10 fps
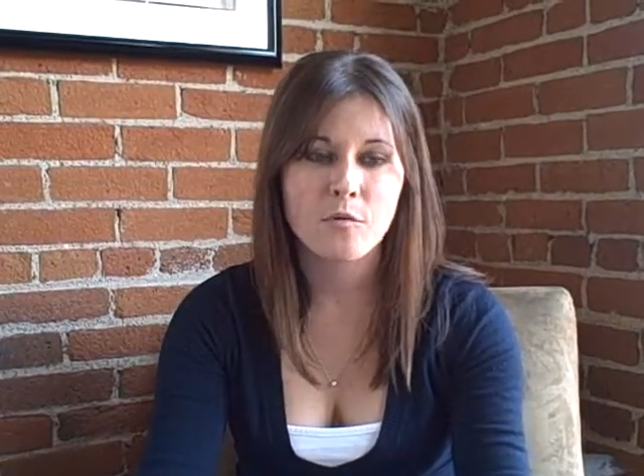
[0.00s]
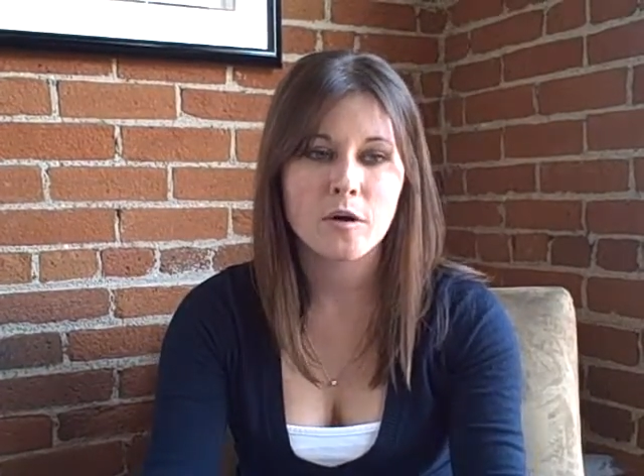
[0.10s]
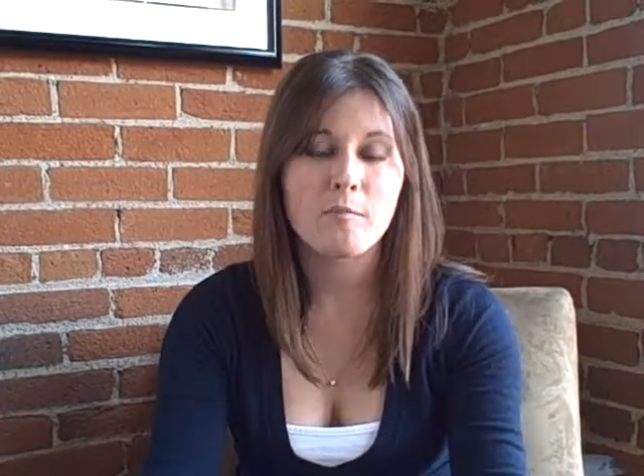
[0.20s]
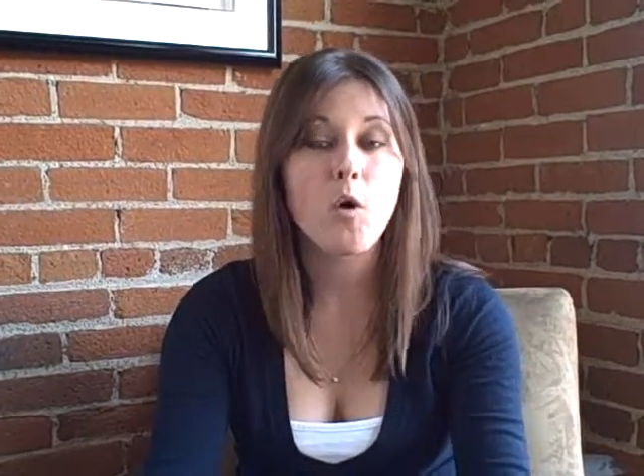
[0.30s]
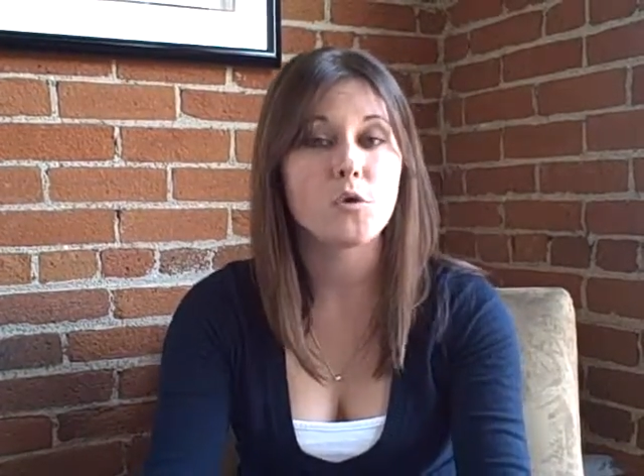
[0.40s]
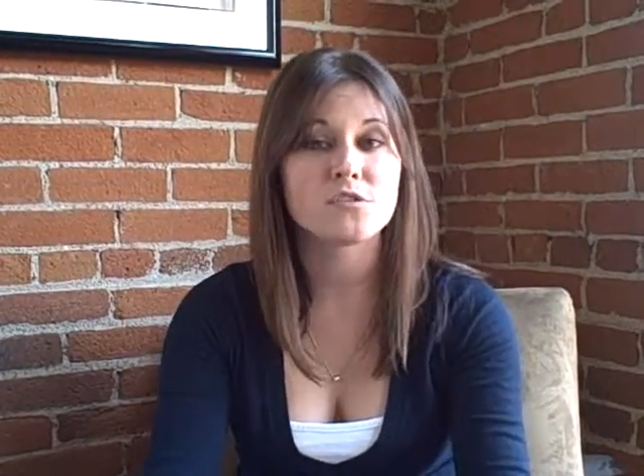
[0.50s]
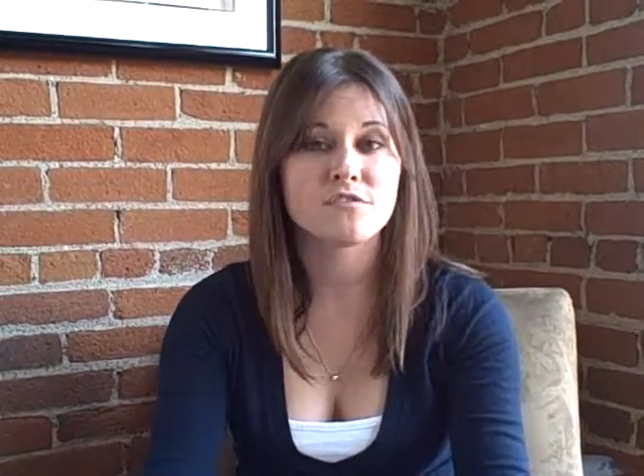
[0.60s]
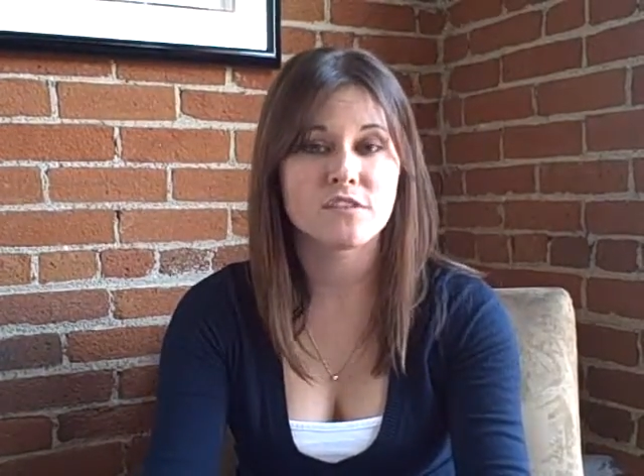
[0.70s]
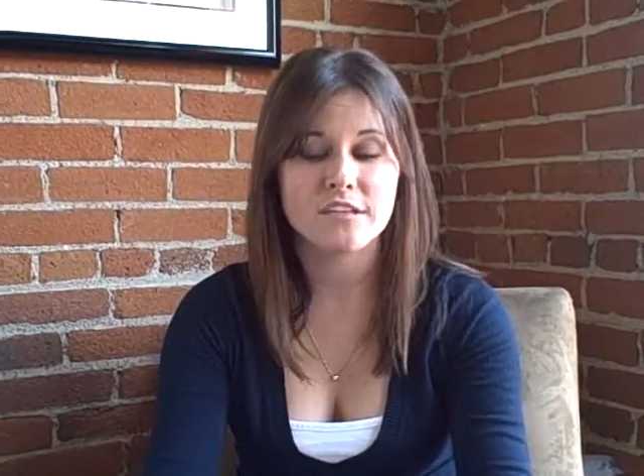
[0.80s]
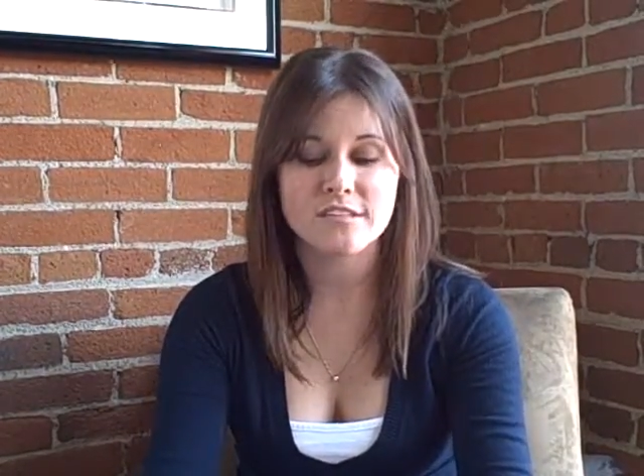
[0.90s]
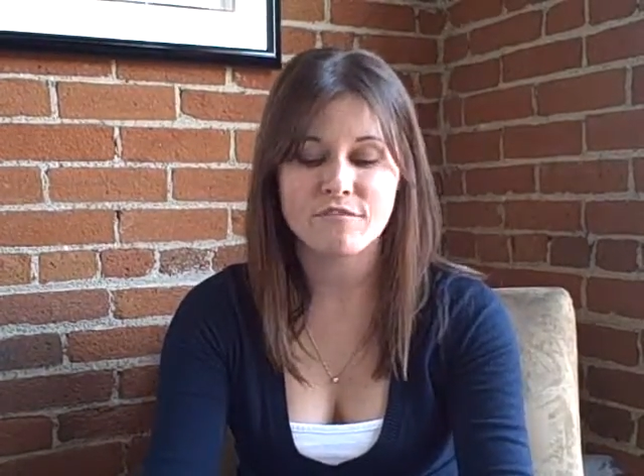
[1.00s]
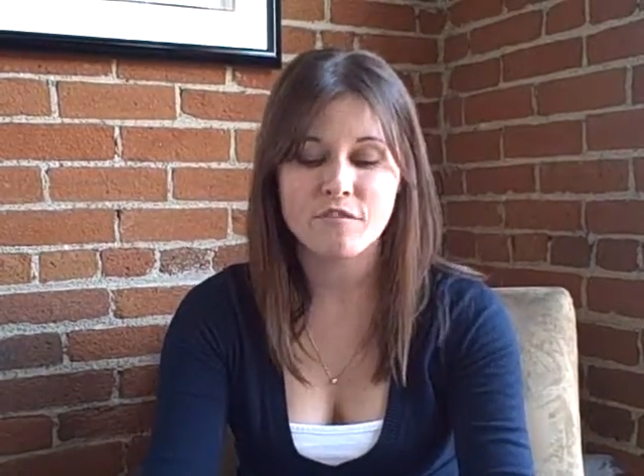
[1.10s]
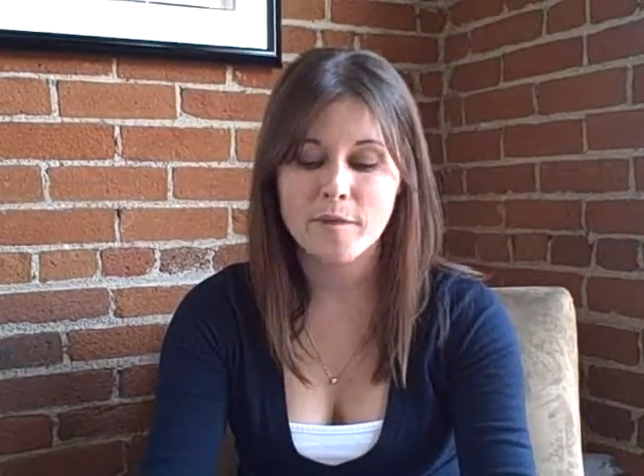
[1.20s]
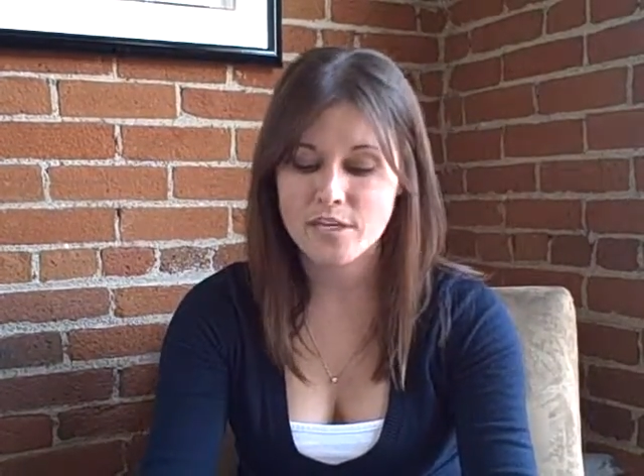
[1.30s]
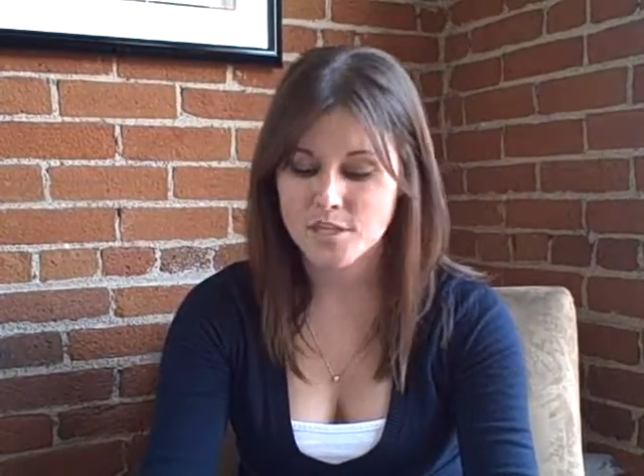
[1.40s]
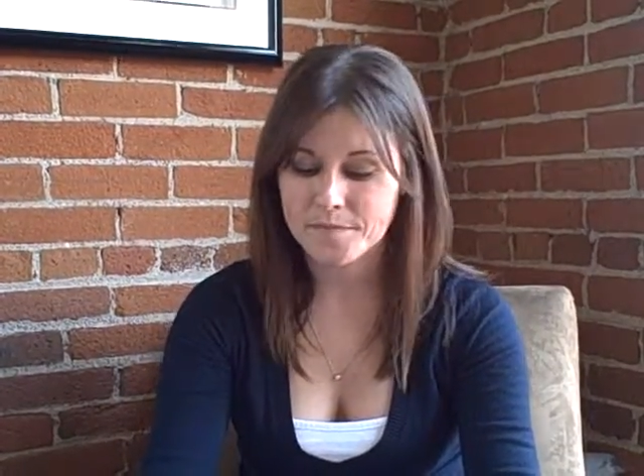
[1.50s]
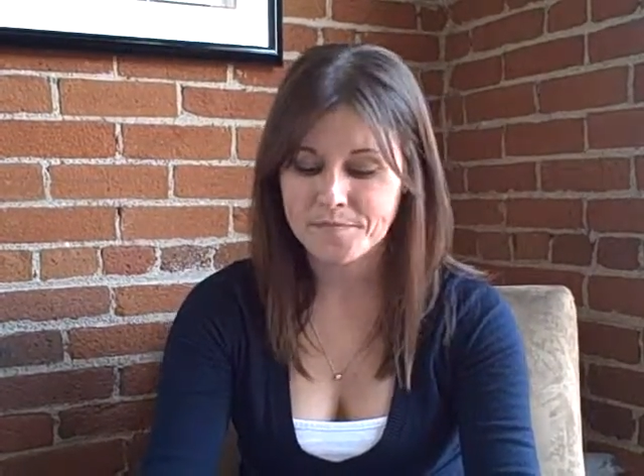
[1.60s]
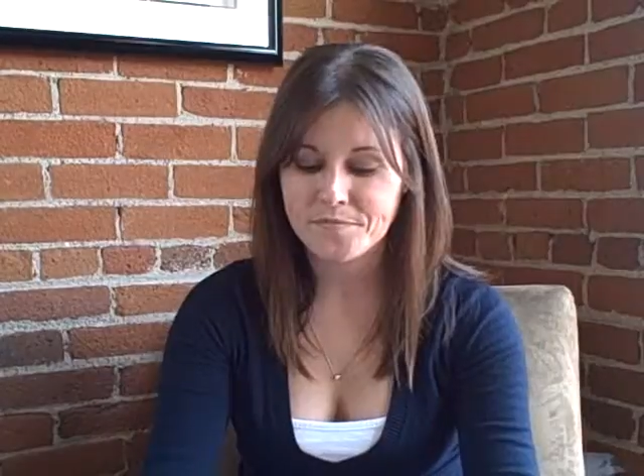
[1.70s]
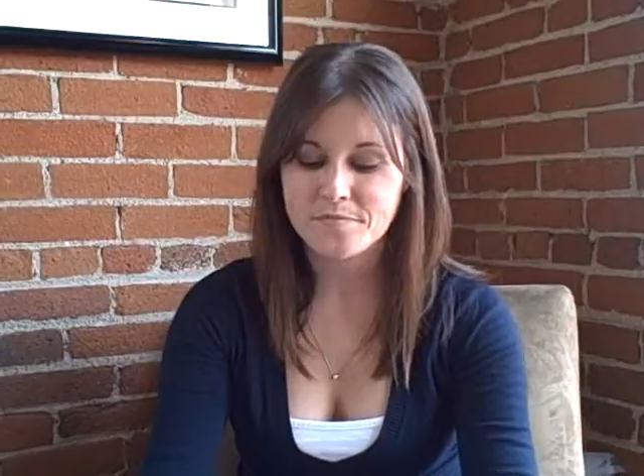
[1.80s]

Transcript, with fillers: were polled for this information.